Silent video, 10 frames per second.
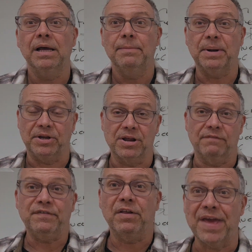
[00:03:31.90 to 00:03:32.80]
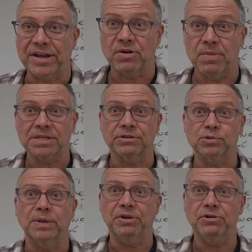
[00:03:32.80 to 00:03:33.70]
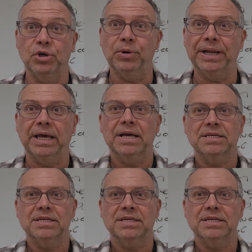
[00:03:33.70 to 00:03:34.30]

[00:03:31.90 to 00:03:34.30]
but you're going to feel that in your muscles when you do it.